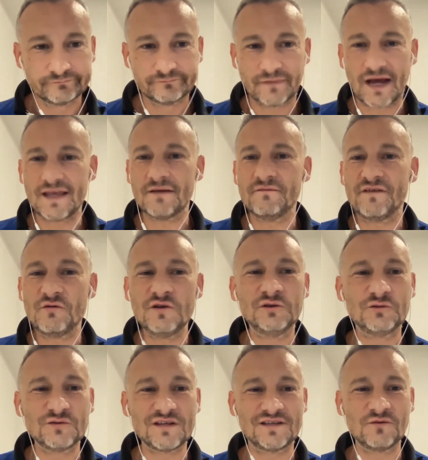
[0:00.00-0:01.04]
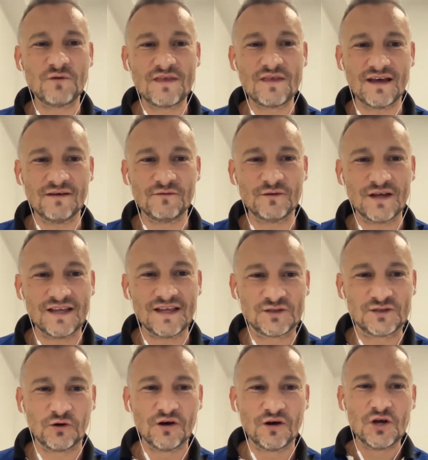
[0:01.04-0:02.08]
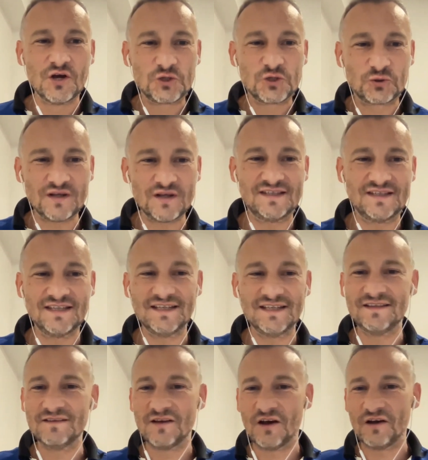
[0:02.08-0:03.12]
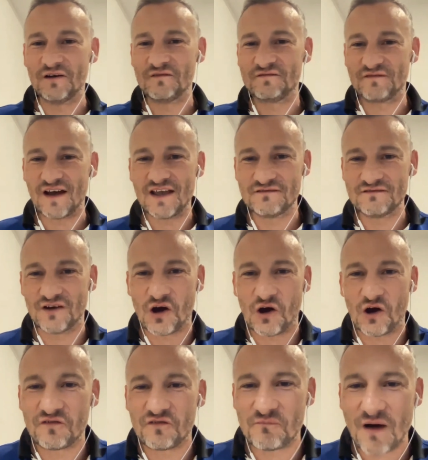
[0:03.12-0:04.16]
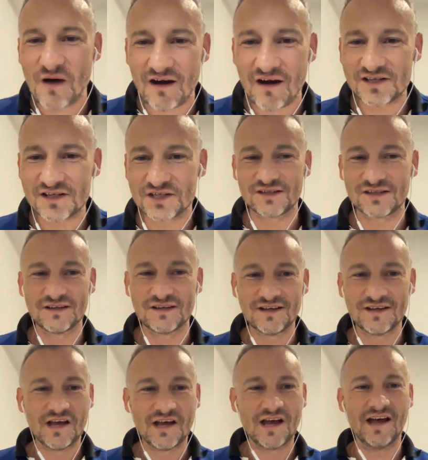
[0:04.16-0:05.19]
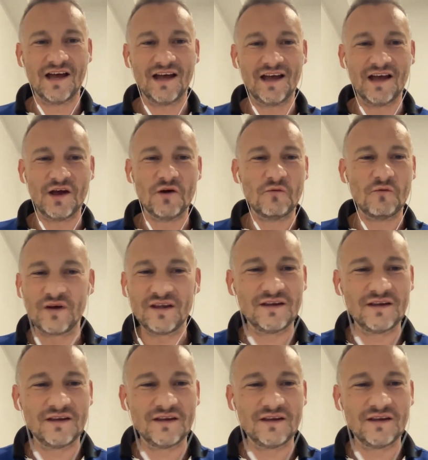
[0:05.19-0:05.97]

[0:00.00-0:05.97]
I am very enthusiastic with that. So 25 of March, we